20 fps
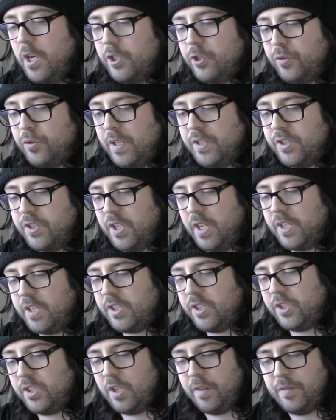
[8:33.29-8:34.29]
Strength
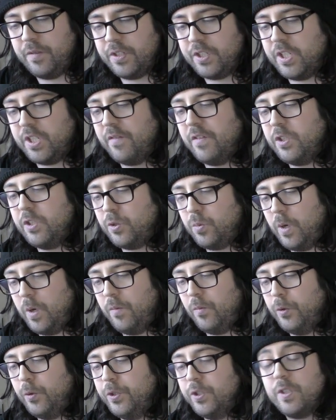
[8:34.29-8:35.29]
6, toughness 7,
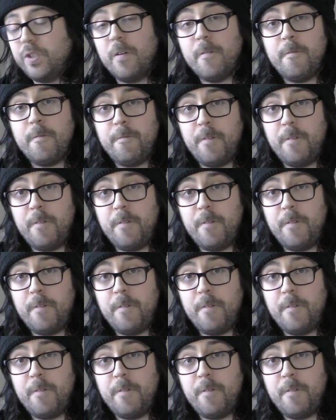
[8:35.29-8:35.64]
12 wounds,